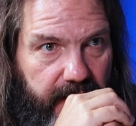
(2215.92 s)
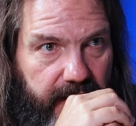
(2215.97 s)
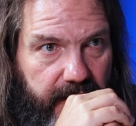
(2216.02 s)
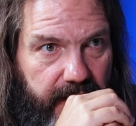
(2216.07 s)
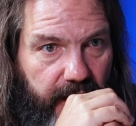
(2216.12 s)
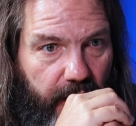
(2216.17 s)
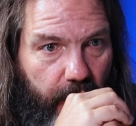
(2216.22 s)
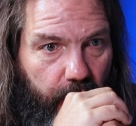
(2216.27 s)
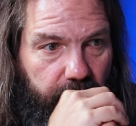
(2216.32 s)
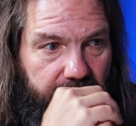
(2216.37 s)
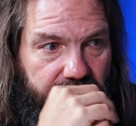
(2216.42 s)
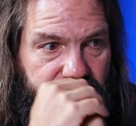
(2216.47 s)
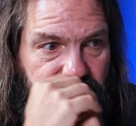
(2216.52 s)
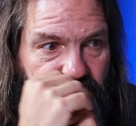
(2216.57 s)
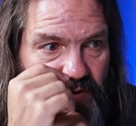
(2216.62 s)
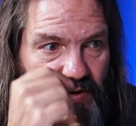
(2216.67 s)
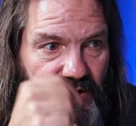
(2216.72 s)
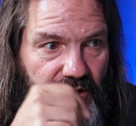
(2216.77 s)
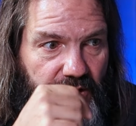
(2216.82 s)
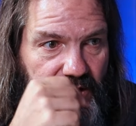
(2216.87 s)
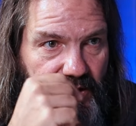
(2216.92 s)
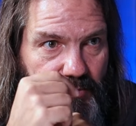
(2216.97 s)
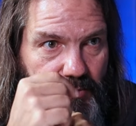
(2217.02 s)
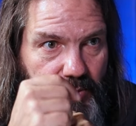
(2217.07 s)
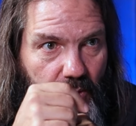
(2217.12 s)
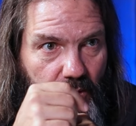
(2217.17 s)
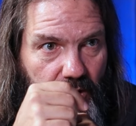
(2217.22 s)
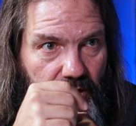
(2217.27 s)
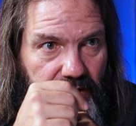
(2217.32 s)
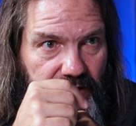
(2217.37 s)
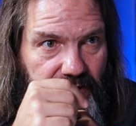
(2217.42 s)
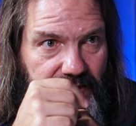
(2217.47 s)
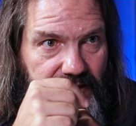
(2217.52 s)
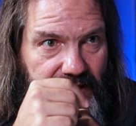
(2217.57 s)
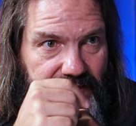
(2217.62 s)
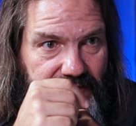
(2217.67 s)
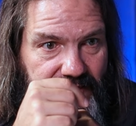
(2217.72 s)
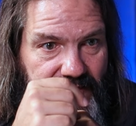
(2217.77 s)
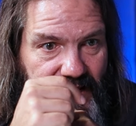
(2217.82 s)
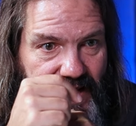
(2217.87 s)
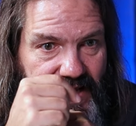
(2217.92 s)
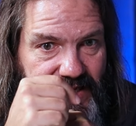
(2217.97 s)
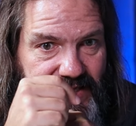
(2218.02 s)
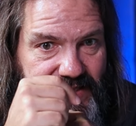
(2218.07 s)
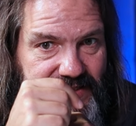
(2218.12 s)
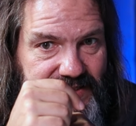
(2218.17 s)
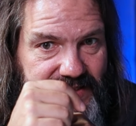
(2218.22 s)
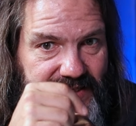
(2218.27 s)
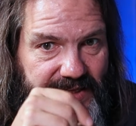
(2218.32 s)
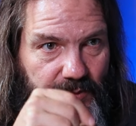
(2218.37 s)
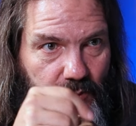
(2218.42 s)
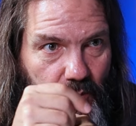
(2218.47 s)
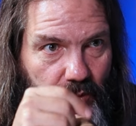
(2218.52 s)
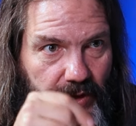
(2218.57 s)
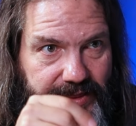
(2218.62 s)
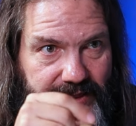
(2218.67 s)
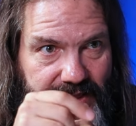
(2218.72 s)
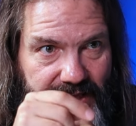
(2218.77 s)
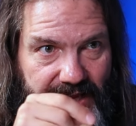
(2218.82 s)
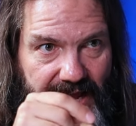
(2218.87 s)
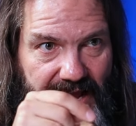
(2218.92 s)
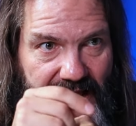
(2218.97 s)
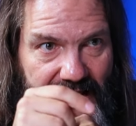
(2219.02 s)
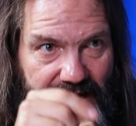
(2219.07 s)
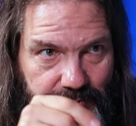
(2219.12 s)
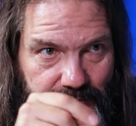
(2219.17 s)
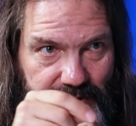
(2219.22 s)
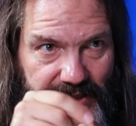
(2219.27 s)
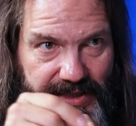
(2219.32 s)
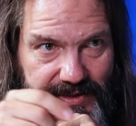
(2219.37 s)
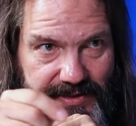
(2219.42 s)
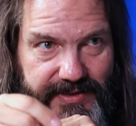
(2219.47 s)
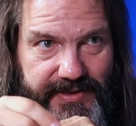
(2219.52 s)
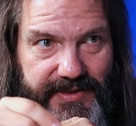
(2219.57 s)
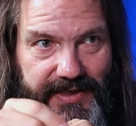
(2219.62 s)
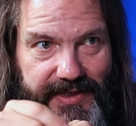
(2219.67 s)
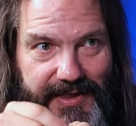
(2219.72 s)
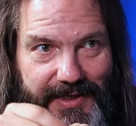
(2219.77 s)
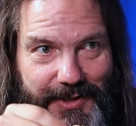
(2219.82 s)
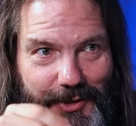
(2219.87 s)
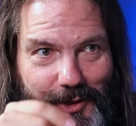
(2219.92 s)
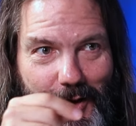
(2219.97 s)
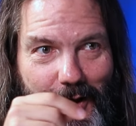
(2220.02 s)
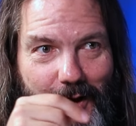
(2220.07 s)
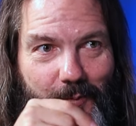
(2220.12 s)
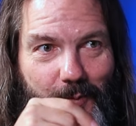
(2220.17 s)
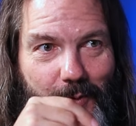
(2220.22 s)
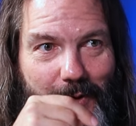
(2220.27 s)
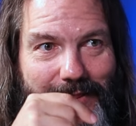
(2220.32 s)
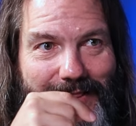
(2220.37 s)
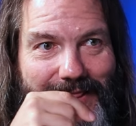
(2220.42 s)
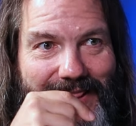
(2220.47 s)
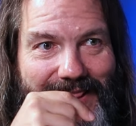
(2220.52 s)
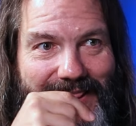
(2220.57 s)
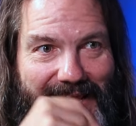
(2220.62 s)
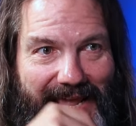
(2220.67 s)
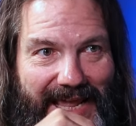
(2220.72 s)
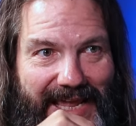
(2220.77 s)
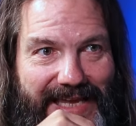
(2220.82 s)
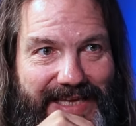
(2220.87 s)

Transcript: you know, it's very important that they see what the enemy is seeing, not what they